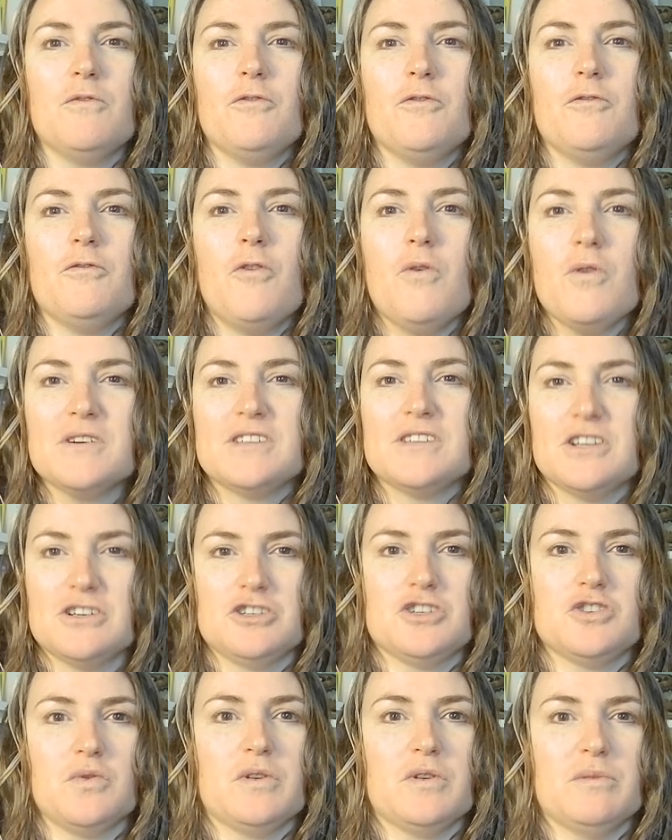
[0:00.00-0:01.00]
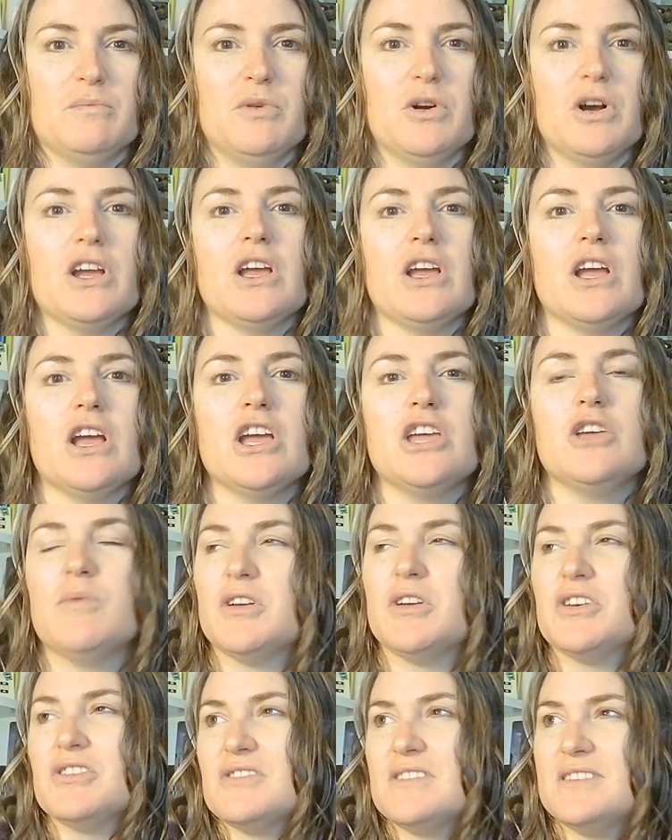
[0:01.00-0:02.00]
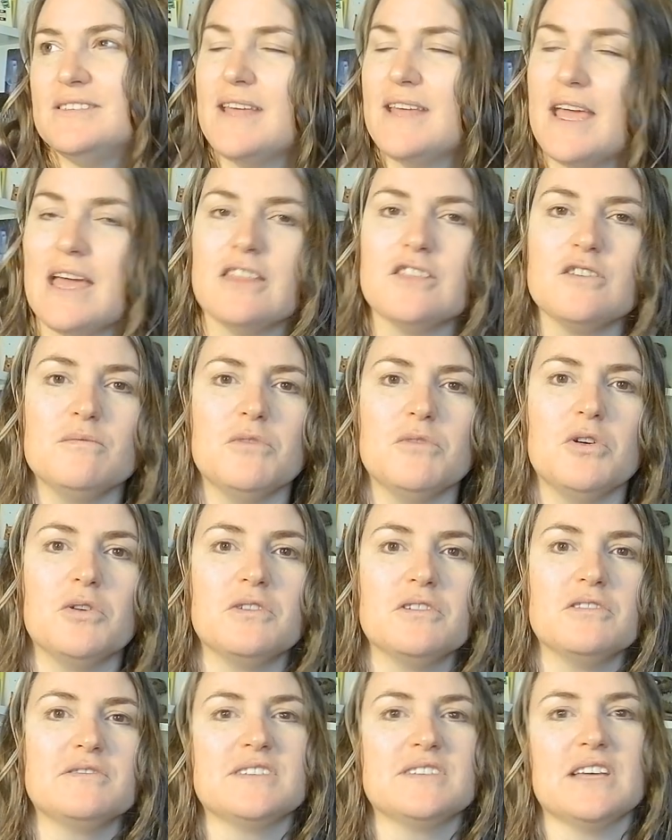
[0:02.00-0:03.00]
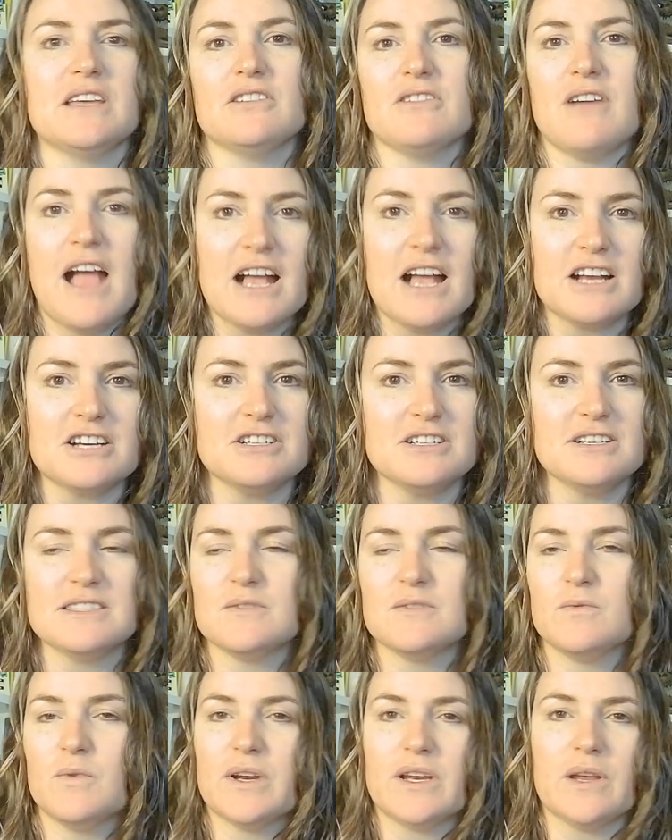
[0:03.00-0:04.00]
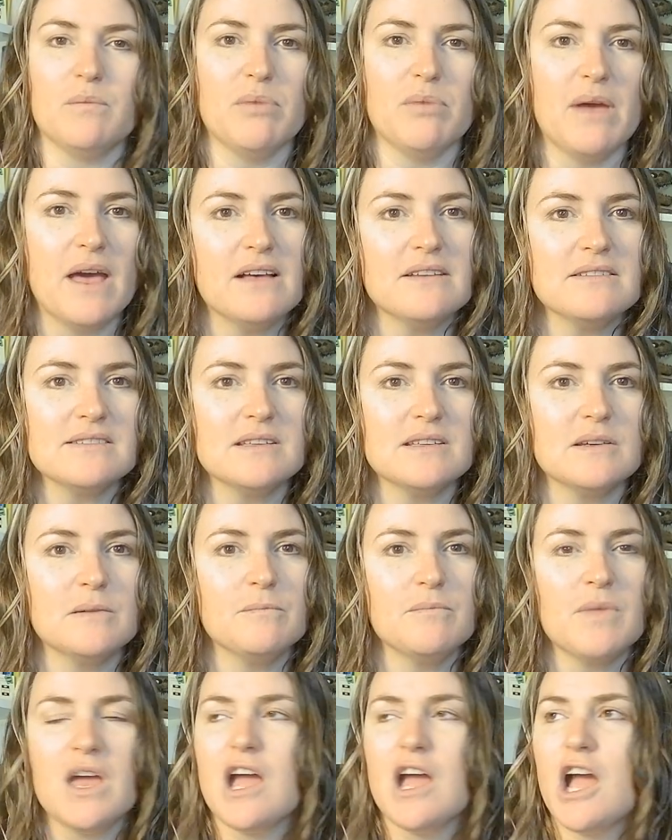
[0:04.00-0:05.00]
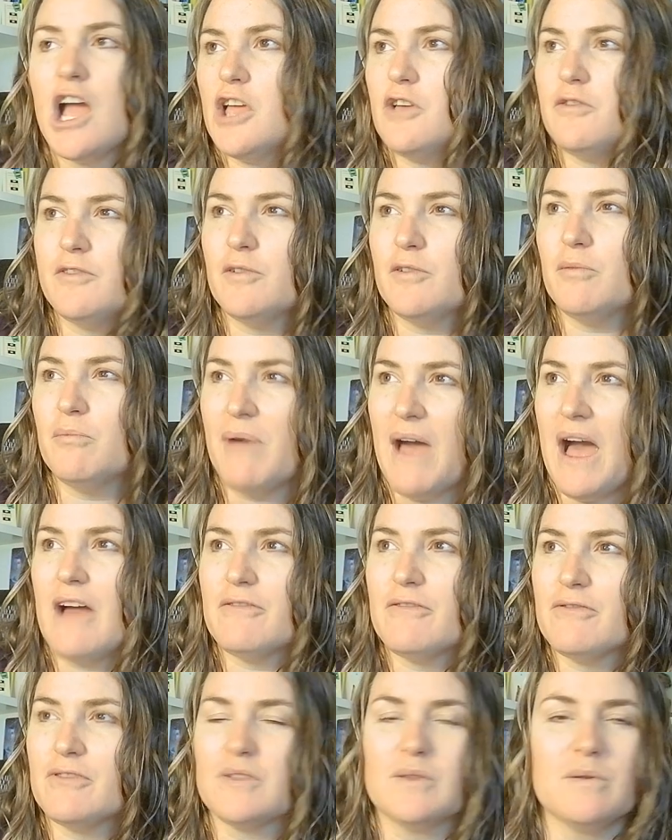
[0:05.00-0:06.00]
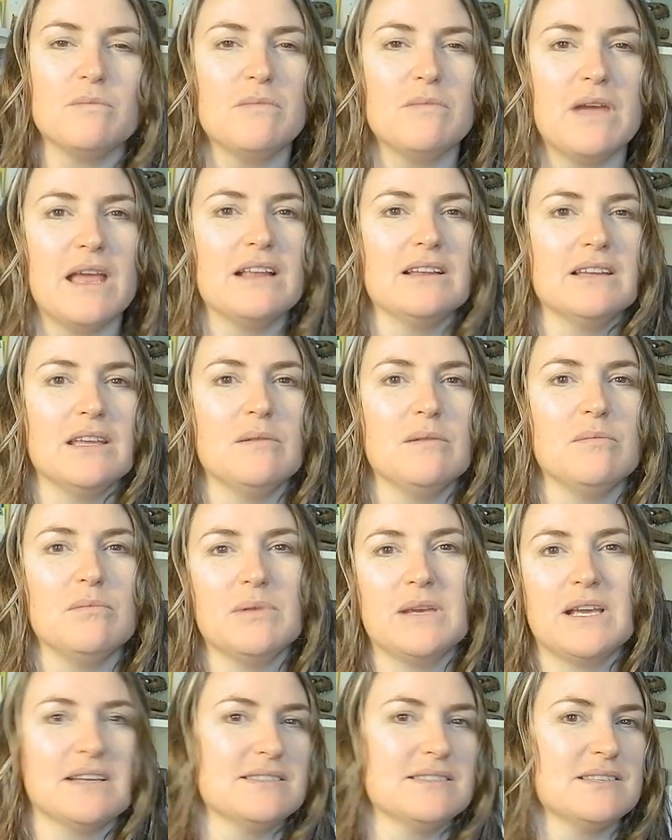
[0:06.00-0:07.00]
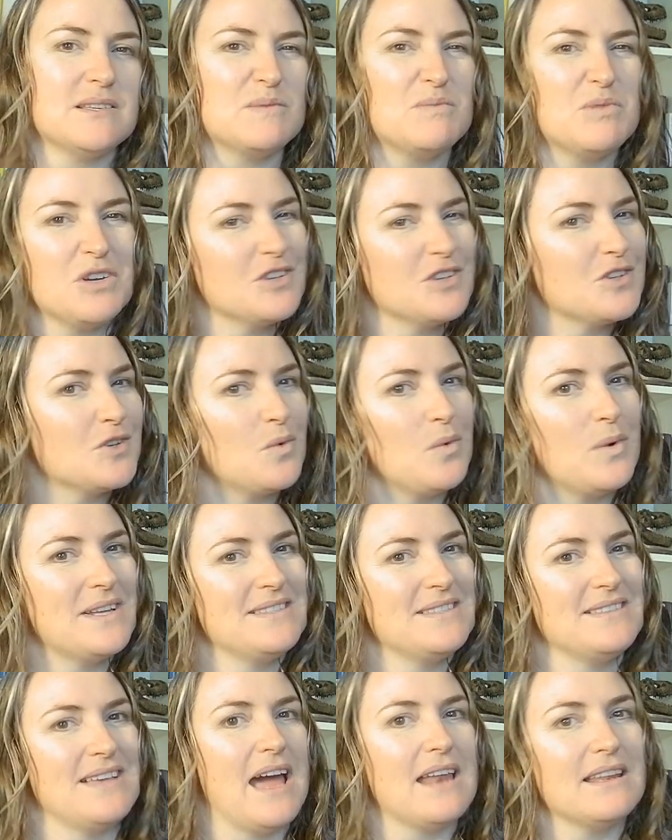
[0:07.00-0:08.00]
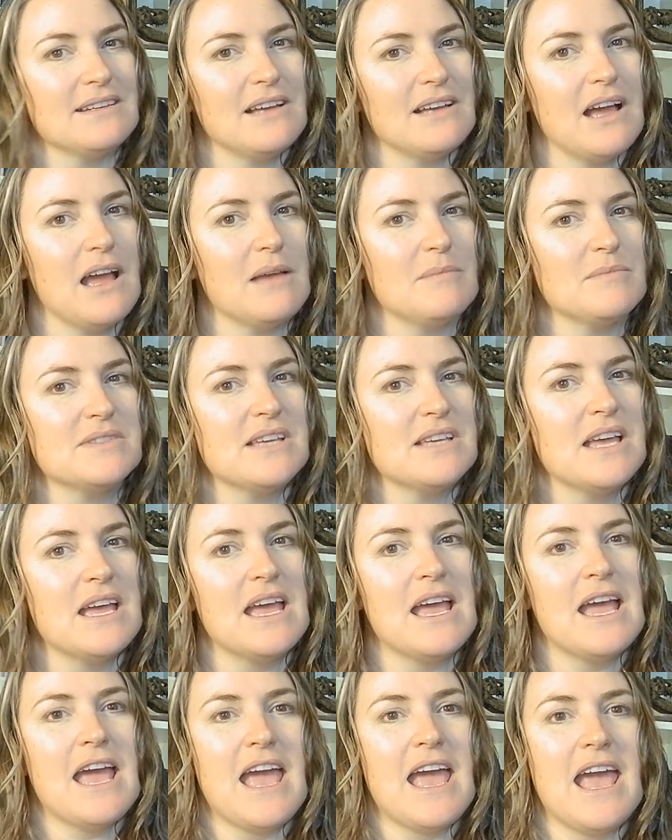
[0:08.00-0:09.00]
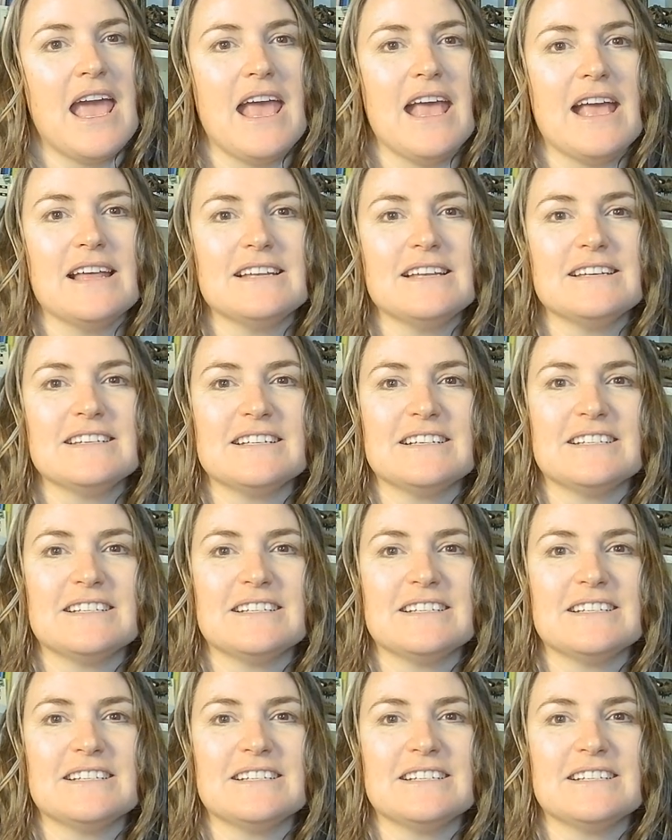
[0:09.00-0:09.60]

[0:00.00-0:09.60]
for such a short book. You understand their motives and their actions and what compels them. You feel bad for them mainly because this book is quite sad at times. And